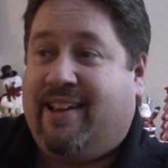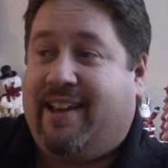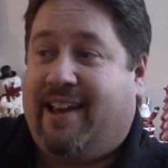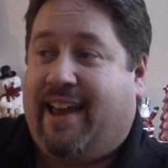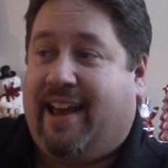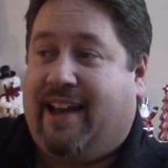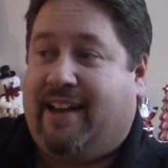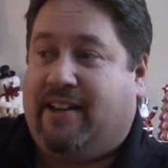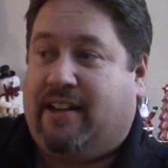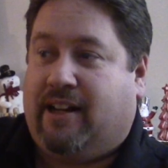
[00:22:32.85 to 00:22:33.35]

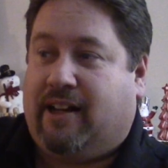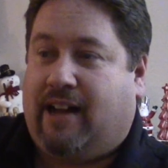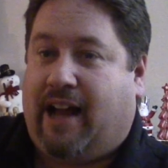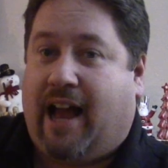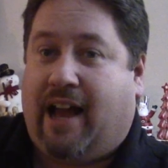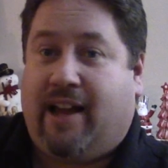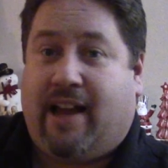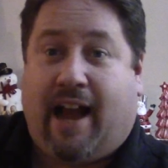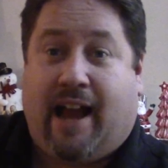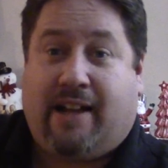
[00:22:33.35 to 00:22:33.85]
And
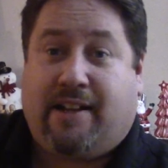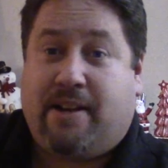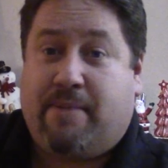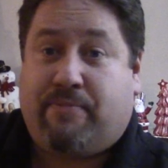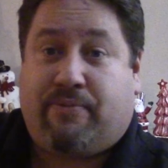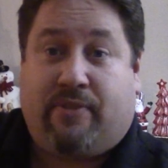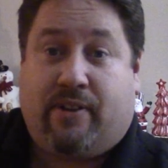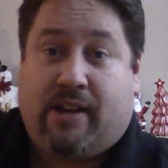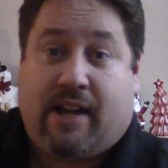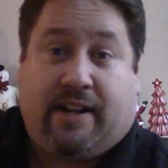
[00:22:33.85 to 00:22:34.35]
I
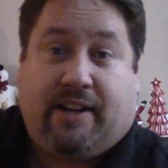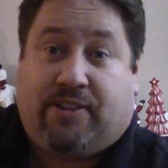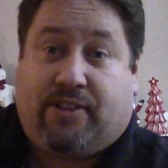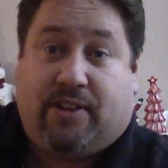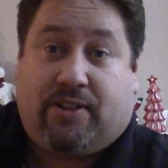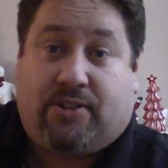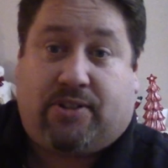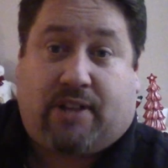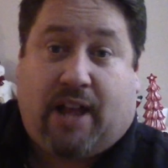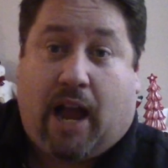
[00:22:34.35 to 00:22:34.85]
didn't bring
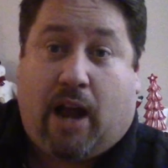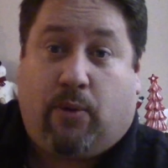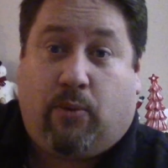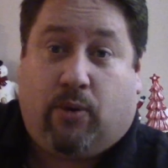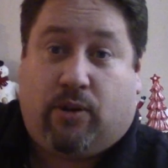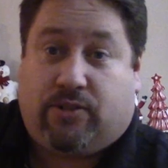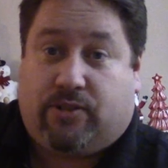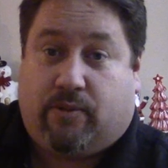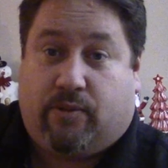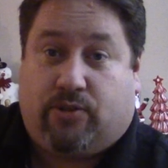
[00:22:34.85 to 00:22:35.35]
anything Star
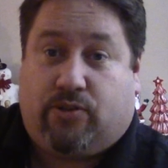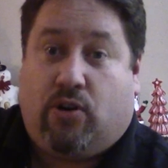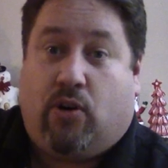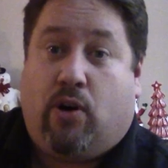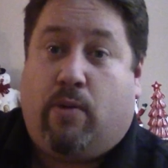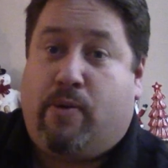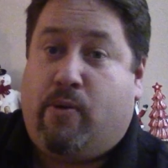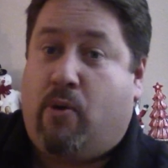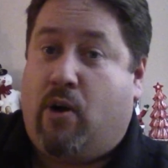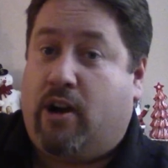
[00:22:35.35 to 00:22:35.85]
Wars. There was no
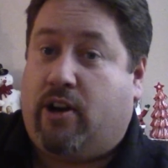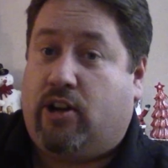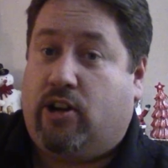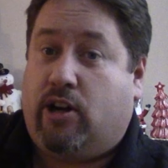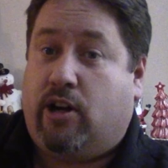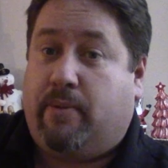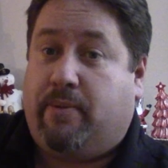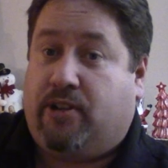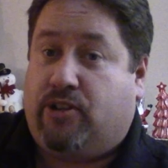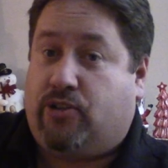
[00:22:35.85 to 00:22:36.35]
Obi-Wan
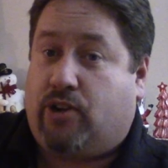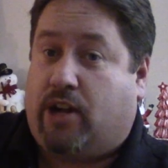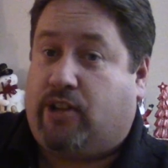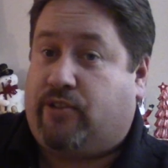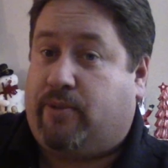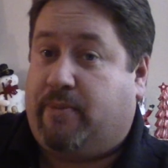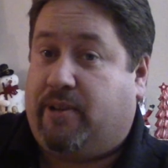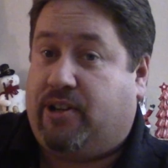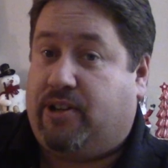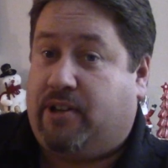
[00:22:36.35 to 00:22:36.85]
Kenobi shots
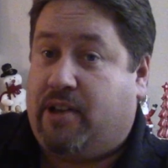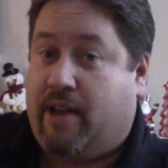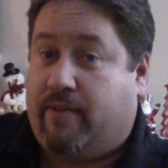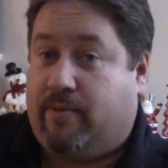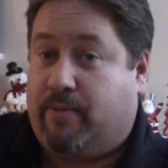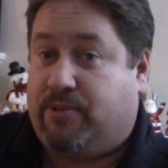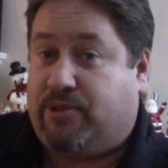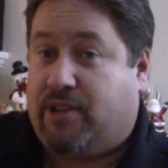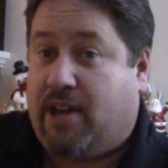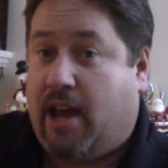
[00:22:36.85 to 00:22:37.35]
for me to have
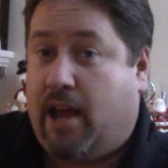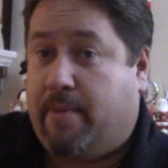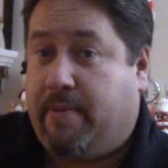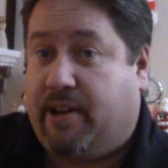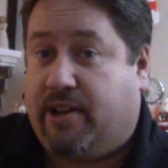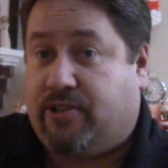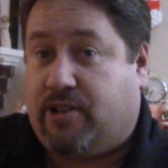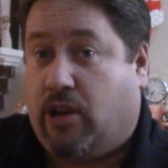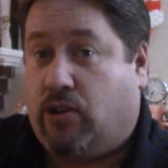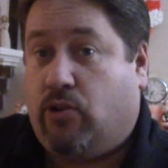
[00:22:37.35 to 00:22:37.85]
him sign
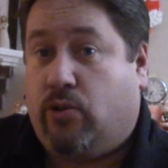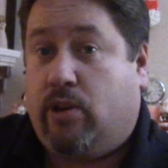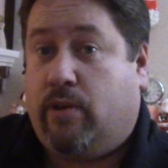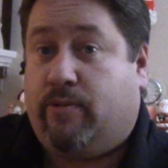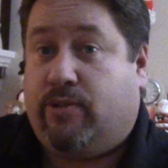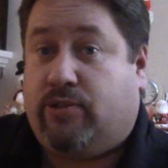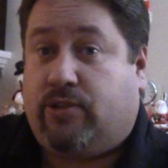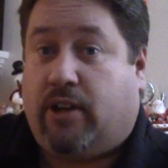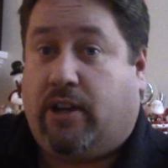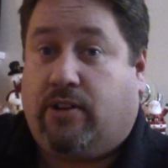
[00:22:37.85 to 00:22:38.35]
because I knew he
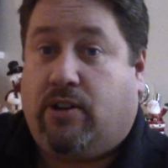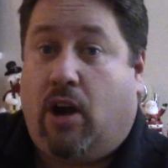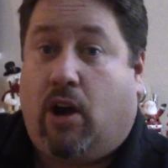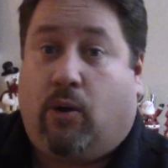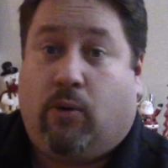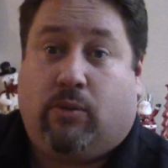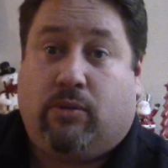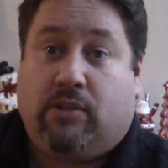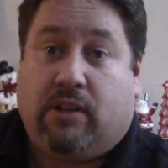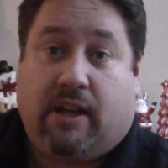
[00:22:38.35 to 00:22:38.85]
would say
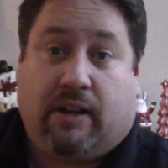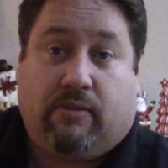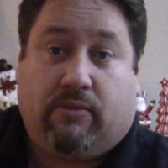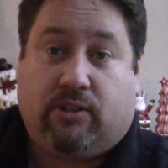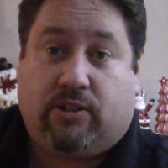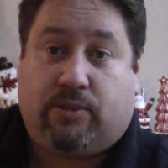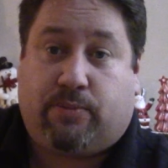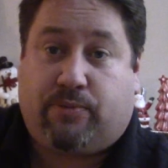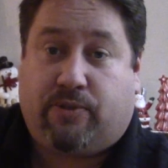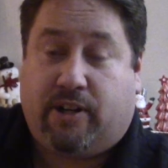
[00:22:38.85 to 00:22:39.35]
no. It
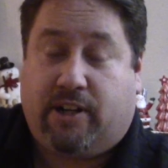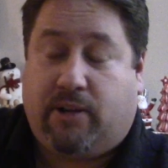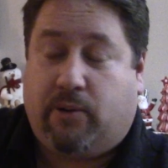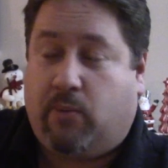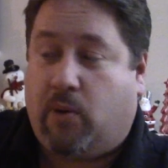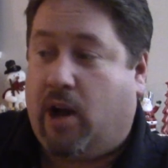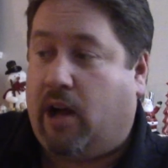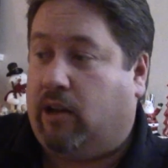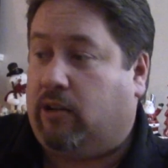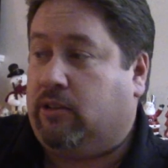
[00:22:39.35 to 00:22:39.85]
was pretty
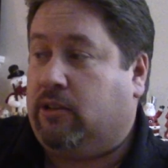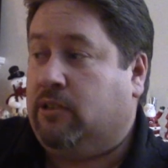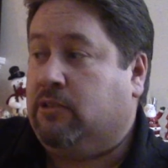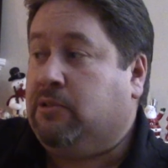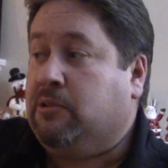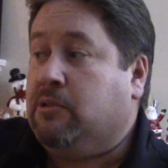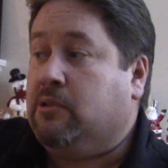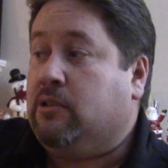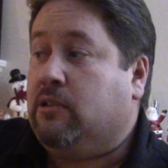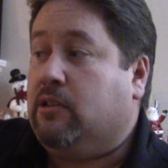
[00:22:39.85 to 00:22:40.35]
well
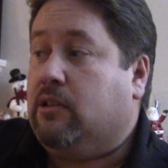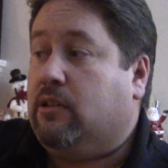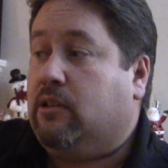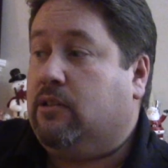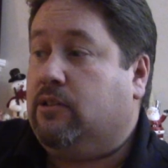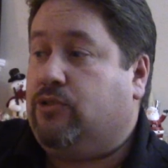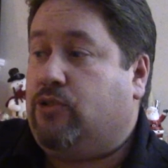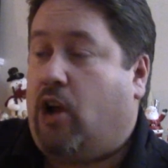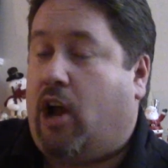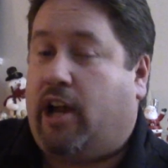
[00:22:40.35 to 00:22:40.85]

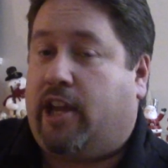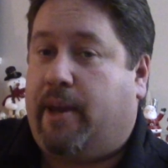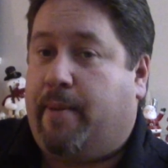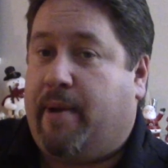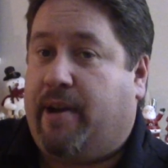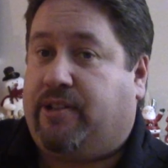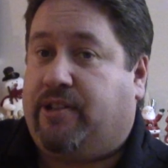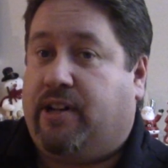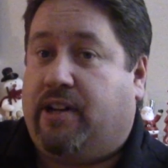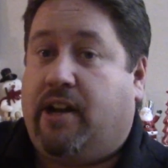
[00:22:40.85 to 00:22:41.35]

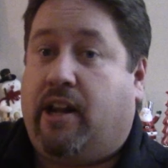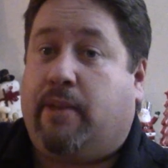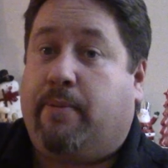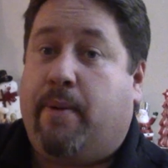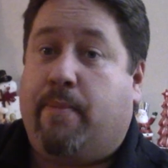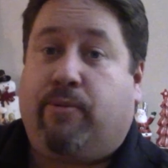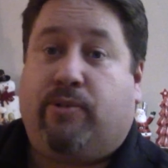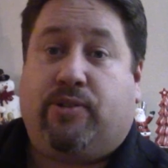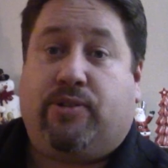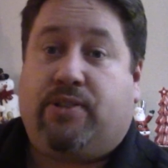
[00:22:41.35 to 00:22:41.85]
documented. And other
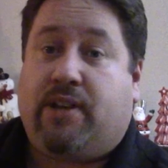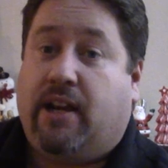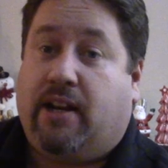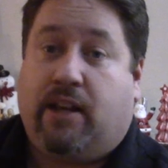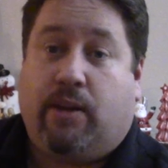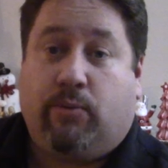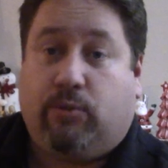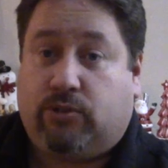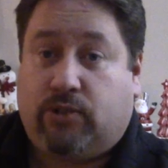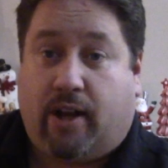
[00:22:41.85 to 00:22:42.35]
people have said
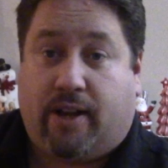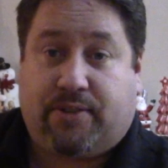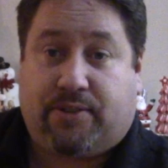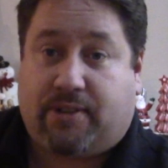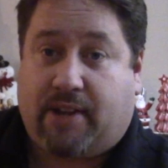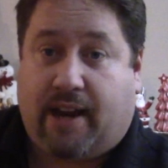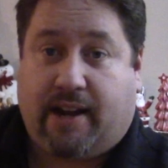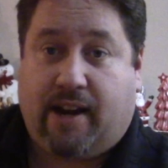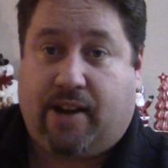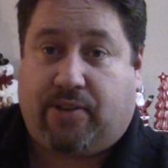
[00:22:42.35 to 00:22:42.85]
he will not
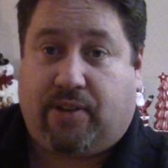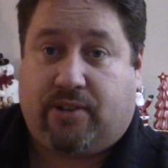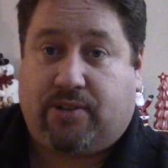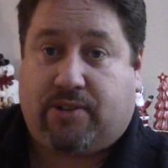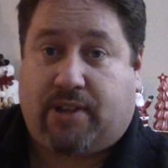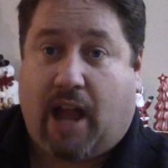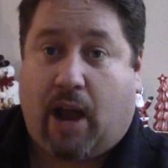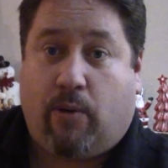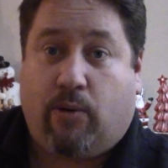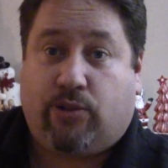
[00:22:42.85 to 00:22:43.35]
sign anything
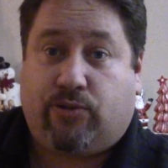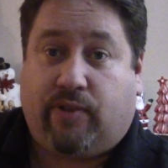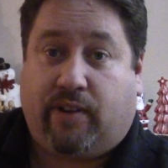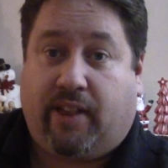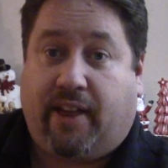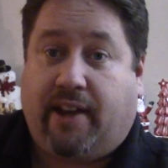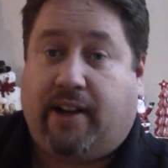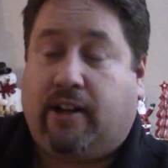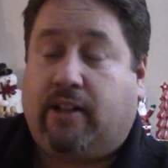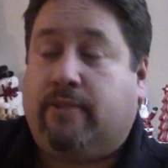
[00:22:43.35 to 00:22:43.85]
Star Wars
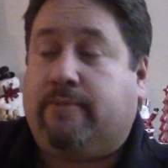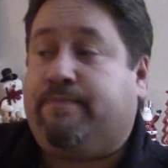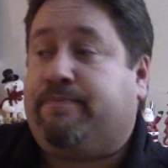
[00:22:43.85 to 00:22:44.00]
related.